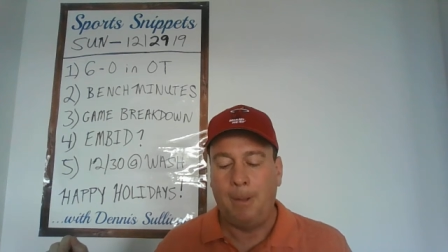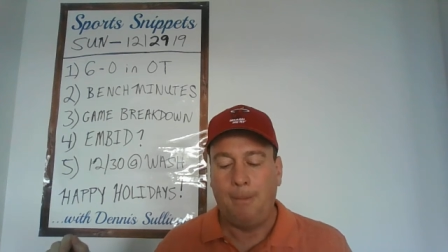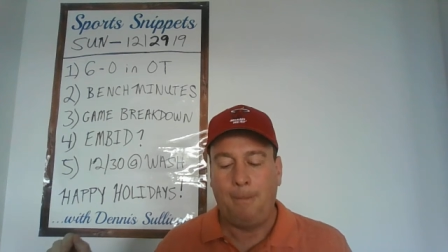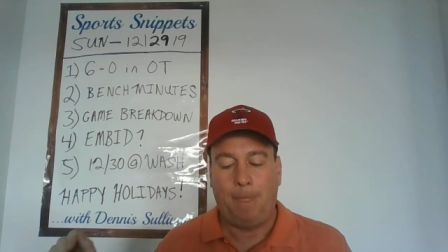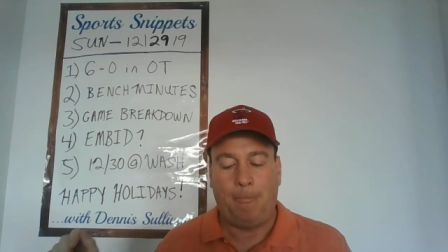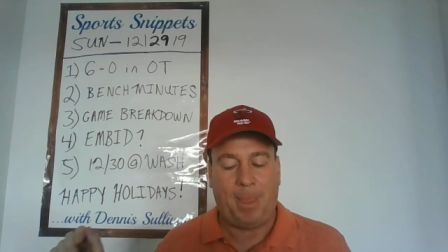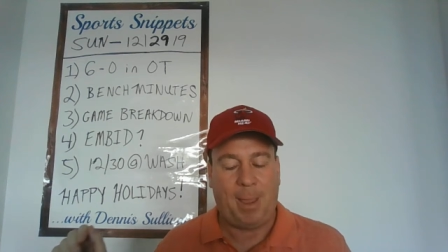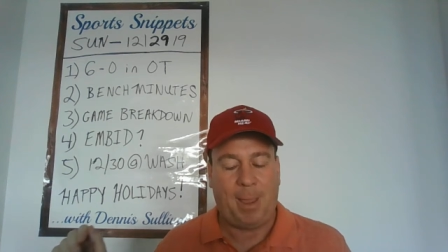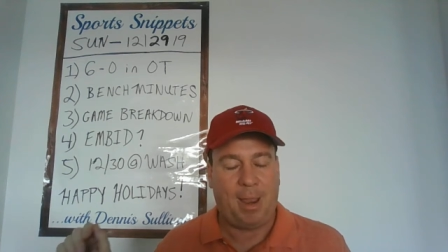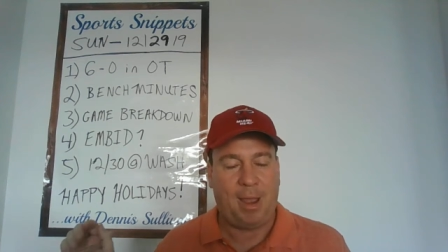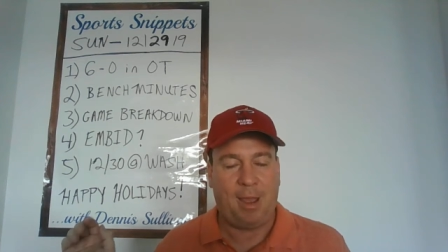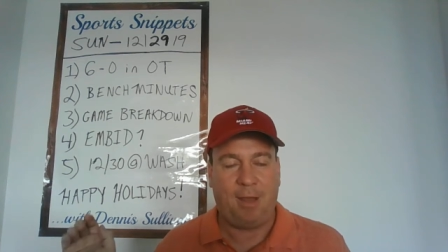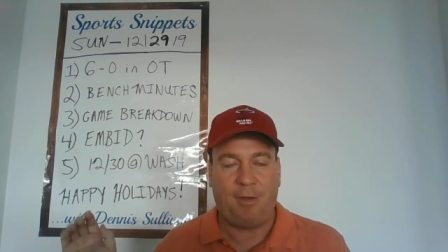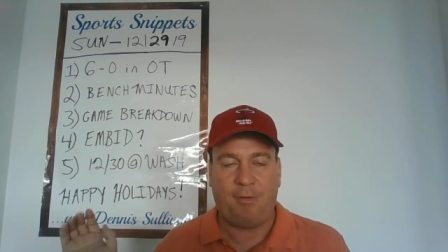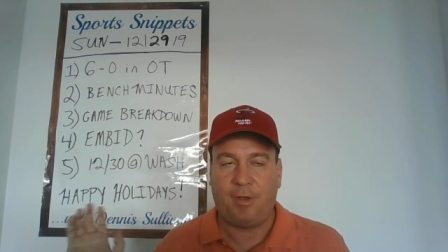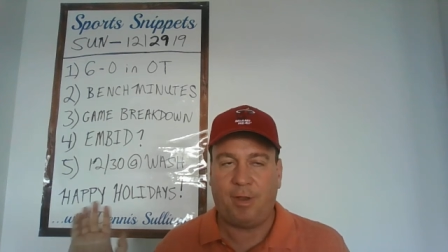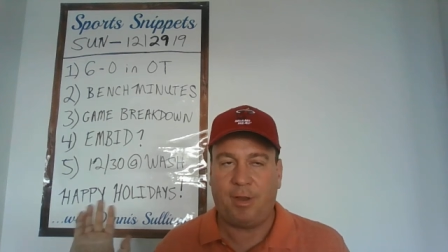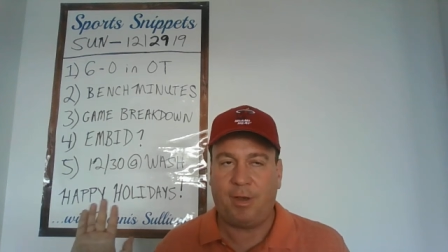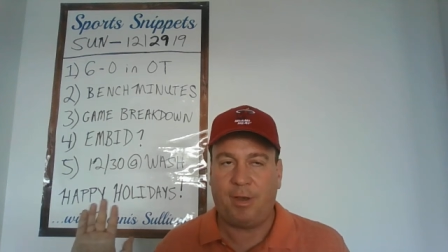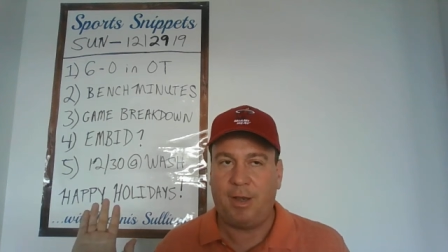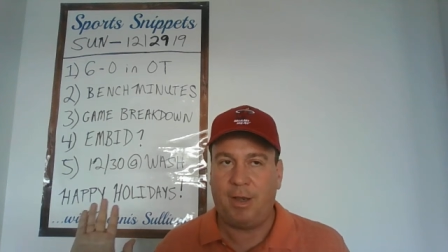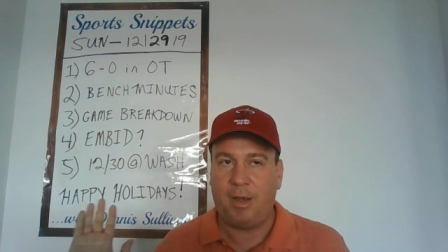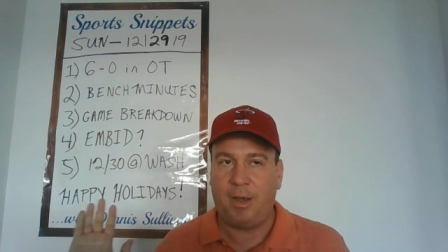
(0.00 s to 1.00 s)
They have
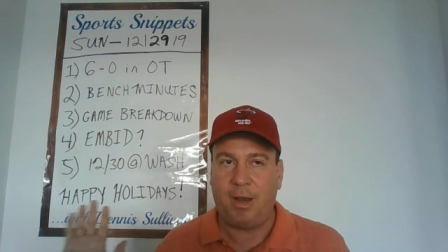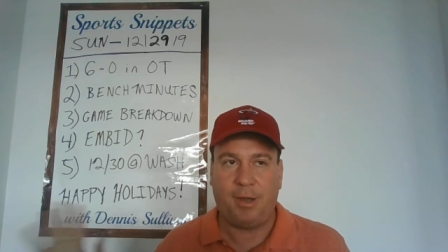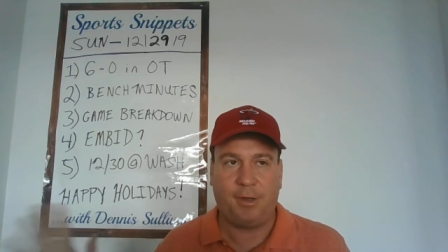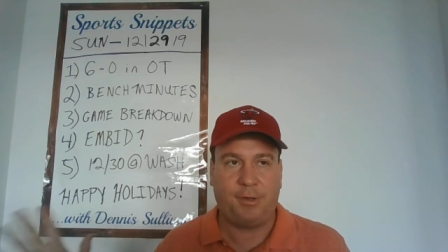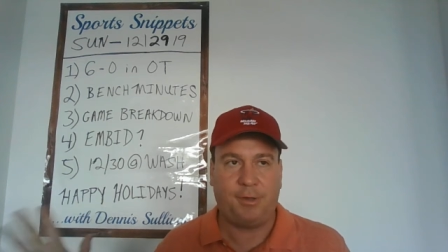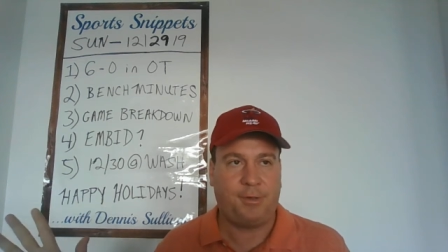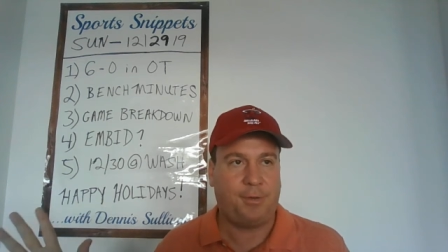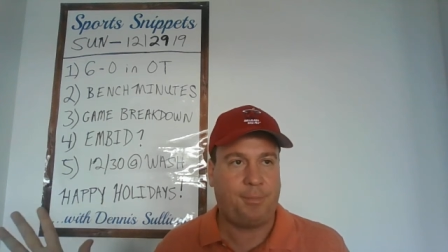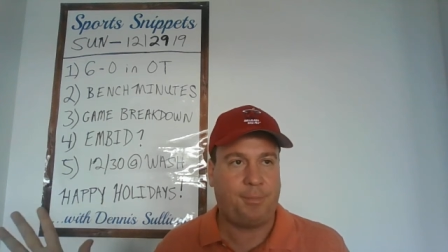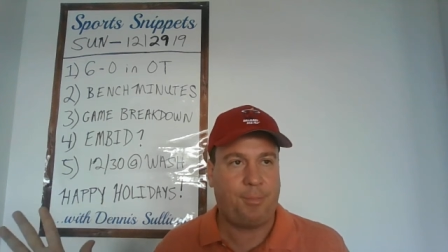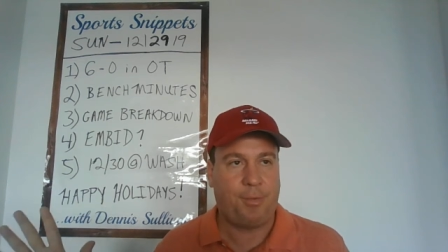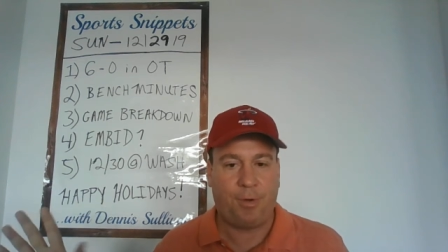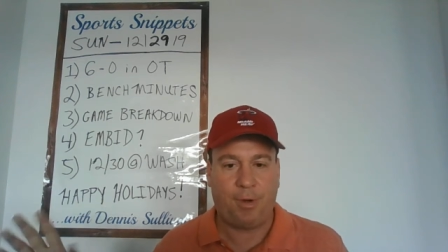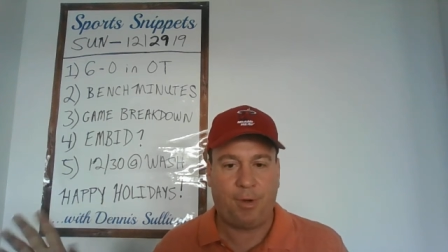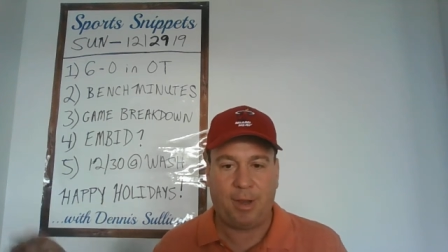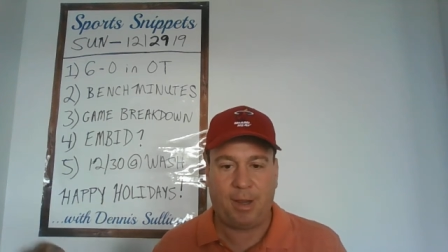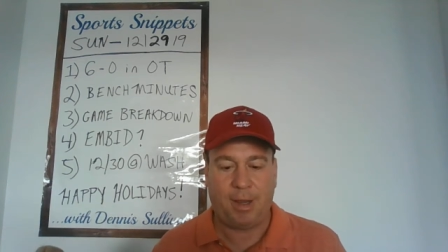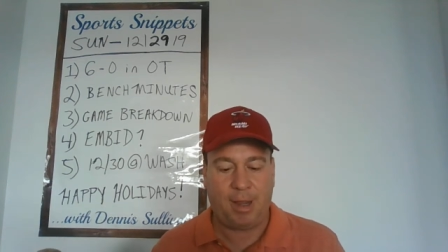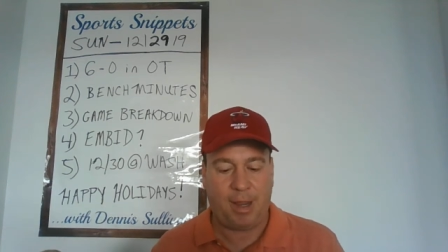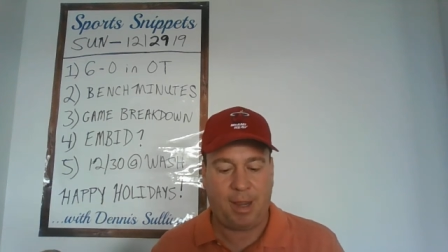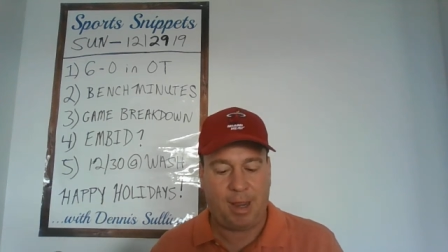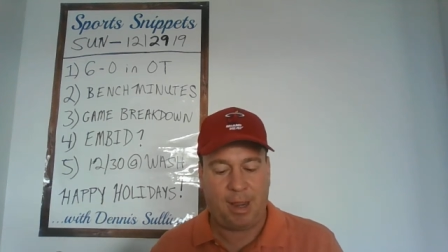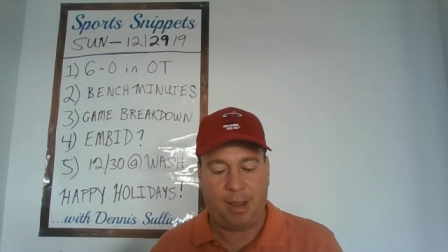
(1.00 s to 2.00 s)
a nice
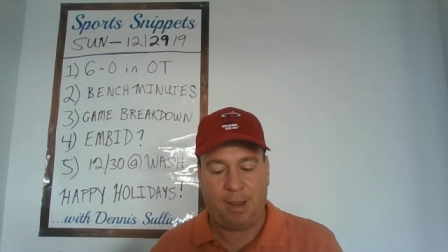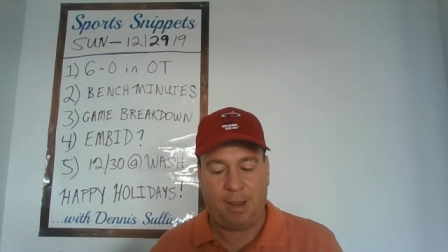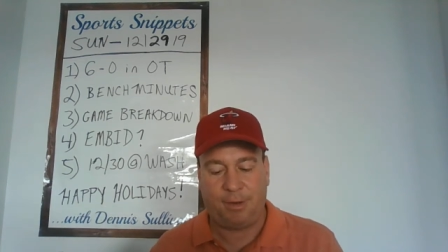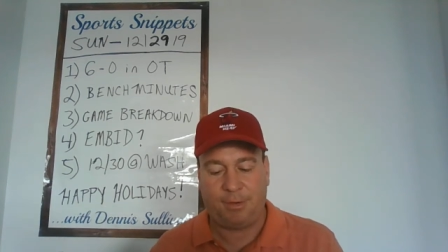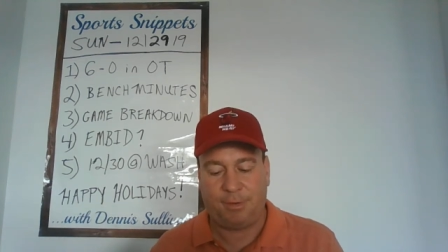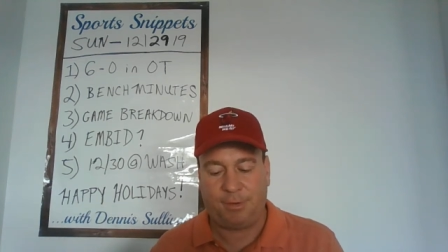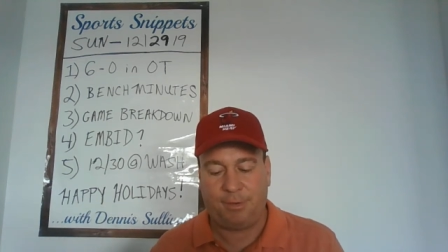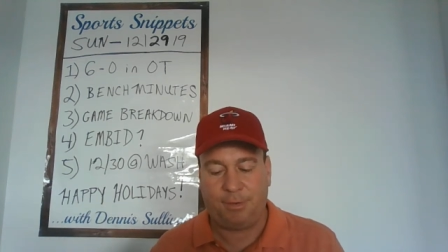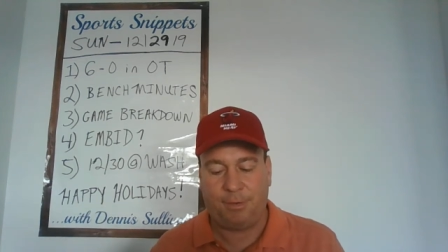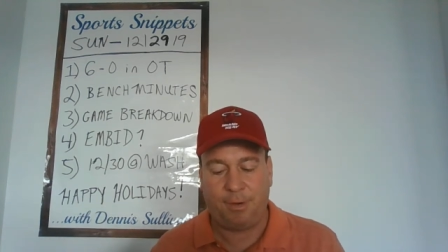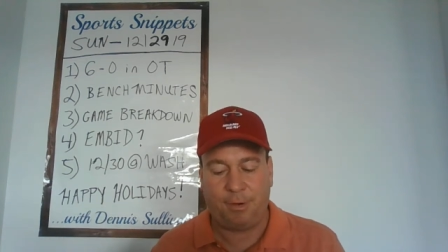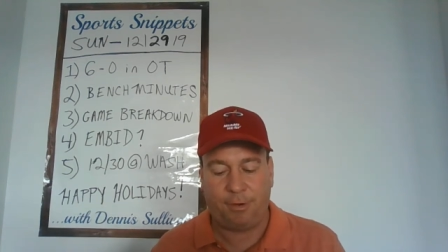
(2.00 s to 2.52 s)
supporting cast.